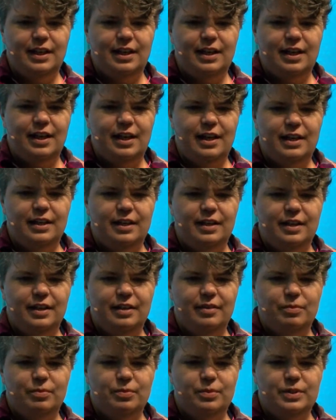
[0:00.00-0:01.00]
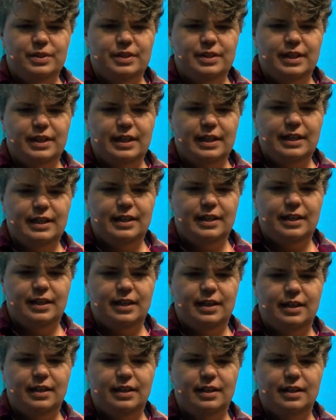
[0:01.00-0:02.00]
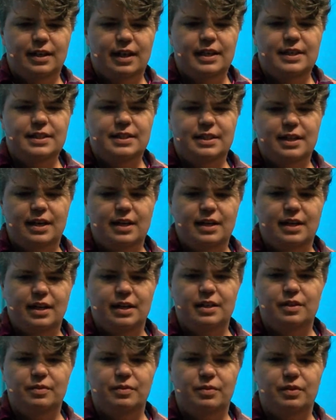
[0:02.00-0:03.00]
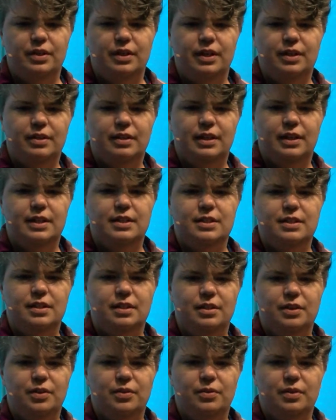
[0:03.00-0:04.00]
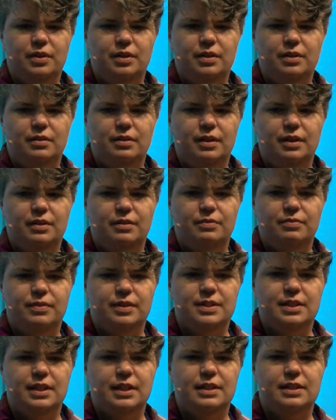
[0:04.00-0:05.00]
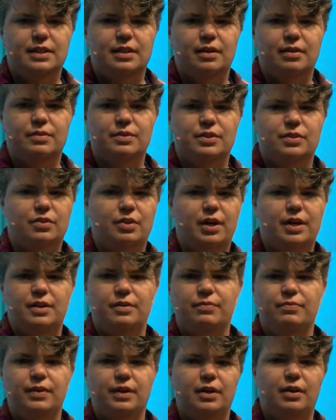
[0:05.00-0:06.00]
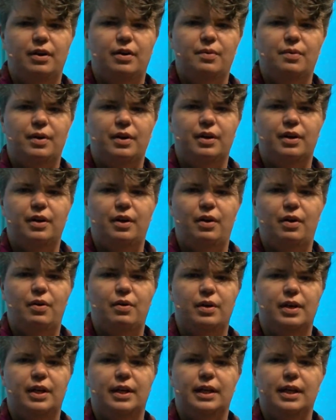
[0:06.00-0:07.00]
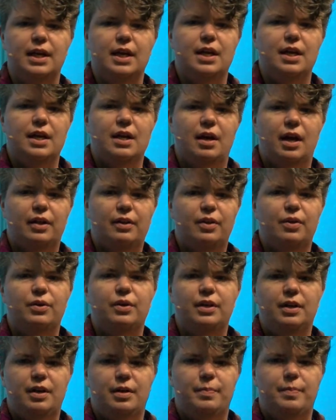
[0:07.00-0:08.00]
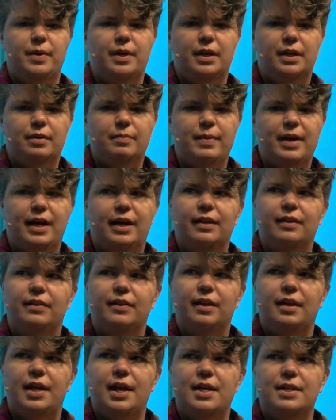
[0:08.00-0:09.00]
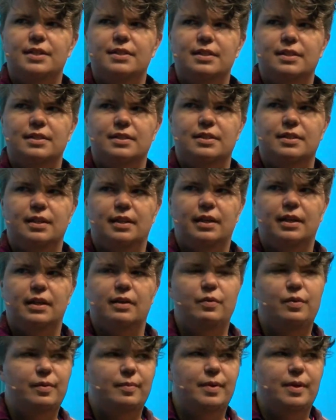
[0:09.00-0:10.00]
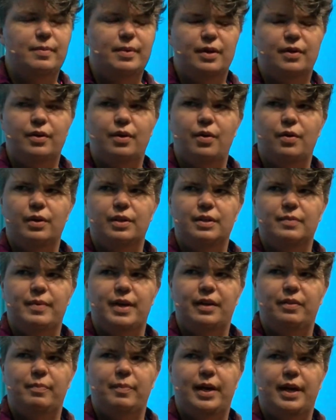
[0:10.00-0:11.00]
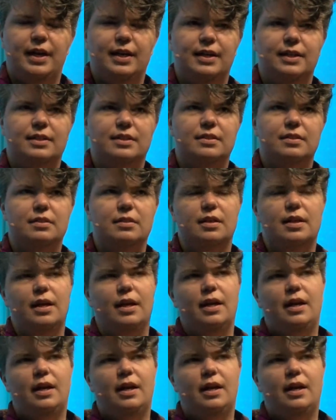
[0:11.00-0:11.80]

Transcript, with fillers: I was like, I decided I didn't want to continue in physics, and I was trying to figure out where to go, and I loaded up on math classes thinking, well, maybe I'll go into mathematics,